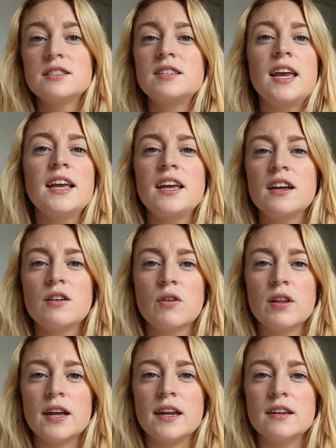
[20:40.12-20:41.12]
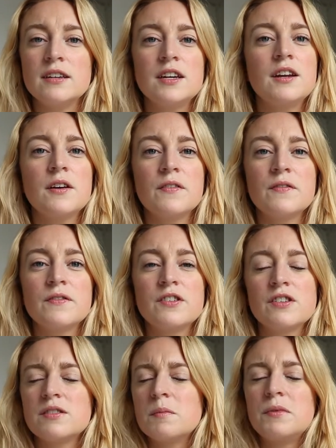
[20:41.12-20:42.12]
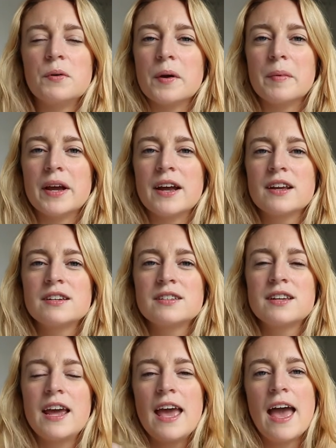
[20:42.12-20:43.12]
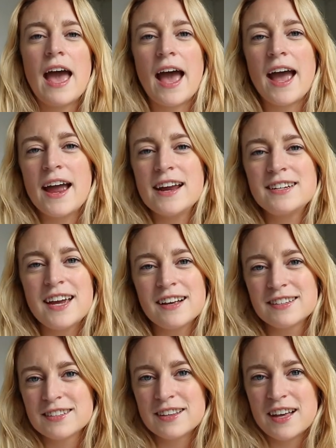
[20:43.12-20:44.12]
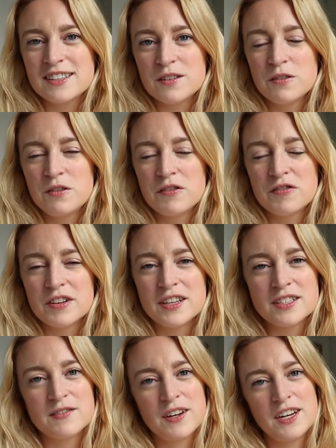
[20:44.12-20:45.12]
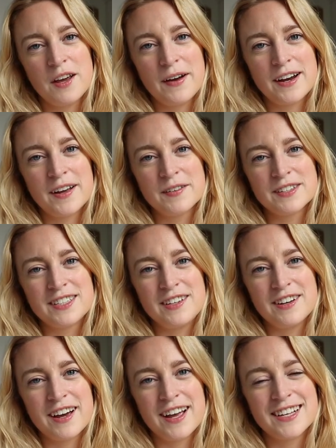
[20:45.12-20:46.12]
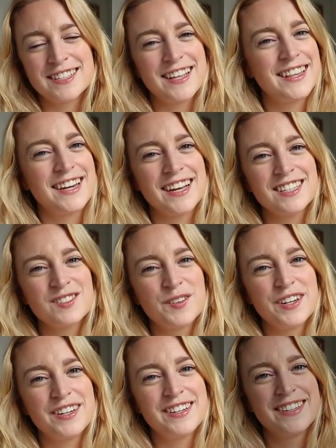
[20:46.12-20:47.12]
taking it all in, you know, just absorbing it. And yeah, so that's all for this video, and I will see you guys in the next one.